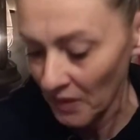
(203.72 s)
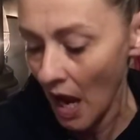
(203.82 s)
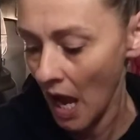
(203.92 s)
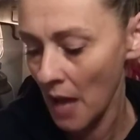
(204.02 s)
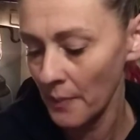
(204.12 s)

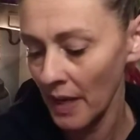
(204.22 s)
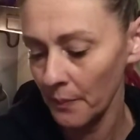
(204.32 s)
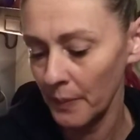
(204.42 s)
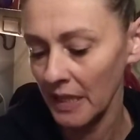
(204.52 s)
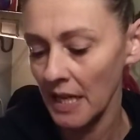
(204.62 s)

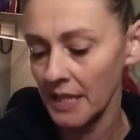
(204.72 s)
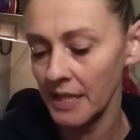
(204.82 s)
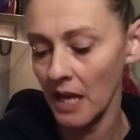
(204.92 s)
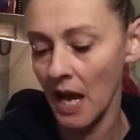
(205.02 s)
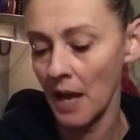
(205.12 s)

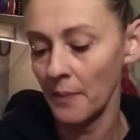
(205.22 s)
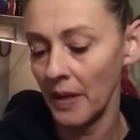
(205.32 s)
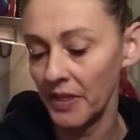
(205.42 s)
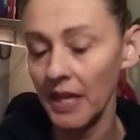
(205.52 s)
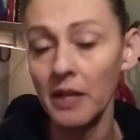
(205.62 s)
Because
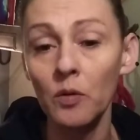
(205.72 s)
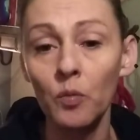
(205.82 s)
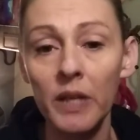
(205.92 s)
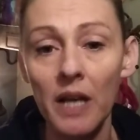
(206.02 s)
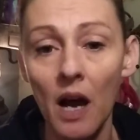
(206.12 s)
then
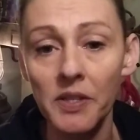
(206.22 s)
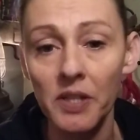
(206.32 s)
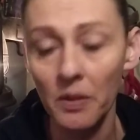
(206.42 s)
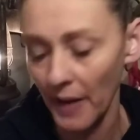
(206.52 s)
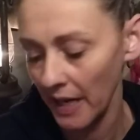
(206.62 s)
we
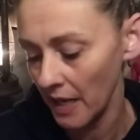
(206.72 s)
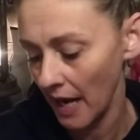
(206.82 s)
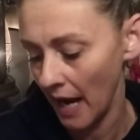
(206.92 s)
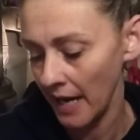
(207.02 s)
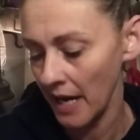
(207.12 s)
also made
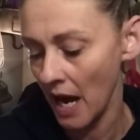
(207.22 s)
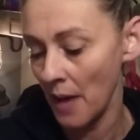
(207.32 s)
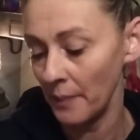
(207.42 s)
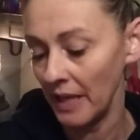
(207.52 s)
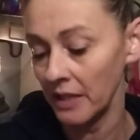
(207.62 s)
a
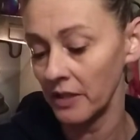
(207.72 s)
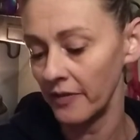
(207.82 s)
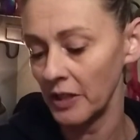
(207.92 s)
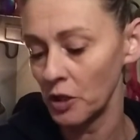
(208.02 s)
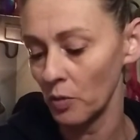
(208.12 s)

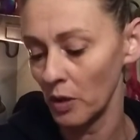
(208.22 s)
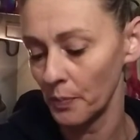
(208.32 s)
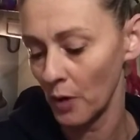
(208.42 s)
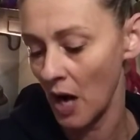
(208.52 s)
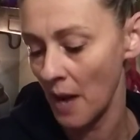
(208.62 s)
individual
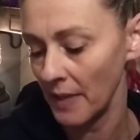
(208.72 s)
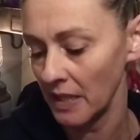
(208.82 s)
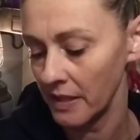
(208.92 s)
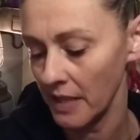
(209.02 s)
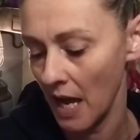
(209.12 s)

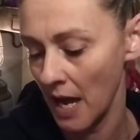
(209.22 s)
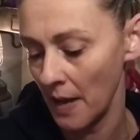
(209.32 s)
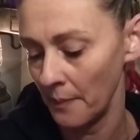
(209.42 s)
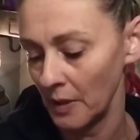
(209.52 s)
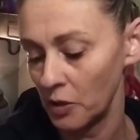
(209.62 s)
promise
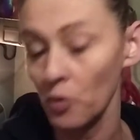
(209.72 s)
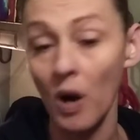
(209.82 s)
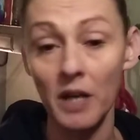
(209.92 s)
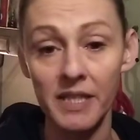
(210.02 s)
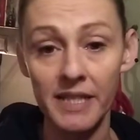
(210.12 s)
to
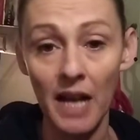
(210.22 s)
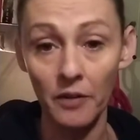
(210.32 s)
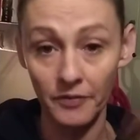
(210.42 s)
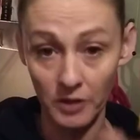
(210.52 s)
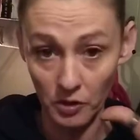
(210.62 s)

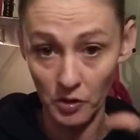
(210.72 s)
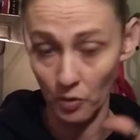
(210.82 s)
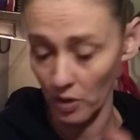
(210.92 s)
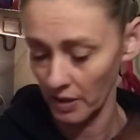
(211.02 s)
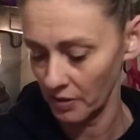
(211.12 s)
ourself, to
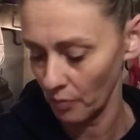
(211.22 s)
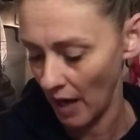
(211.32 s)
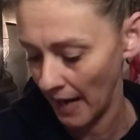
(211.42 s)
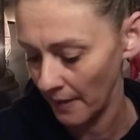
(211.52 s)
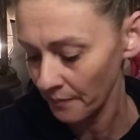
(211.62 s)
source,
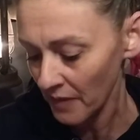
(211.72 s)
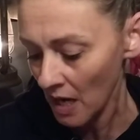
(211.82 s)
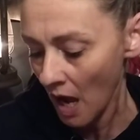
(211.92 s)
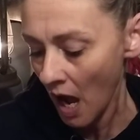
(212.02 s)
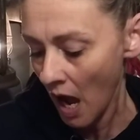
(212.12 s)
right?
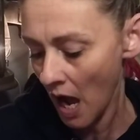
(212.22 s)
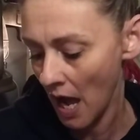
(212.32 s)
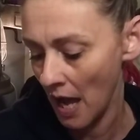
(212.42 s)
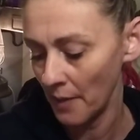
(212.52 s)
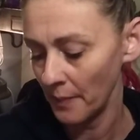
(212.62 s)

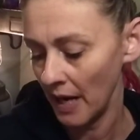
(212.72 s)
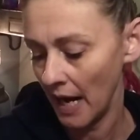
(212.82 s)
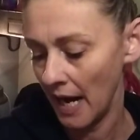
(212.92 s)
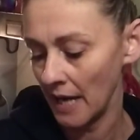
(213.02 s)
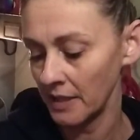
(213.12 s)
And
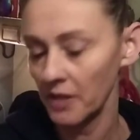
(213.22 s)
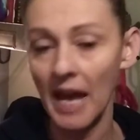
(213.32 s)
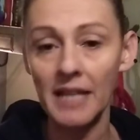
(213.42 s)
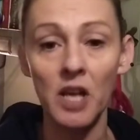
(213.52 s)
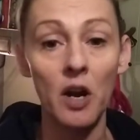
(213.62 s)

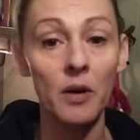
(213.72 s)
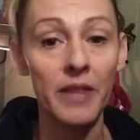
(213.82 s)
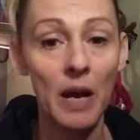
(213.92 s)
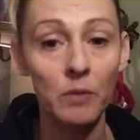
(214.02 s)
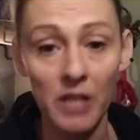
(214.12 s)

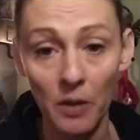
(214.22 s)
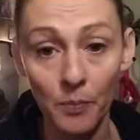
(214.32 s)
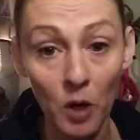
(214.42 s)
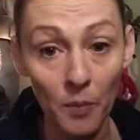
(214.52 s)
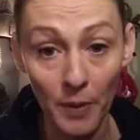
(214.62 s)
that was our
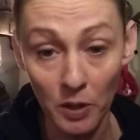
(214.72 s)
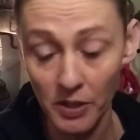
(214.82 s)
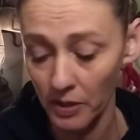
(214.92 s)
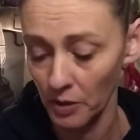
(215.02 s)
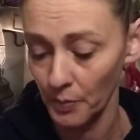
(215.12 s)

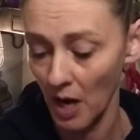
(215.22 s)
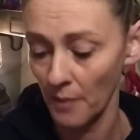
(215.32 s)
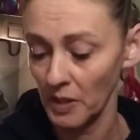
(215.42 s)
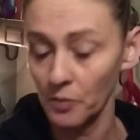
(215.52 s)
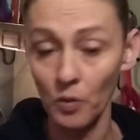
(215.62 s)
personal promise.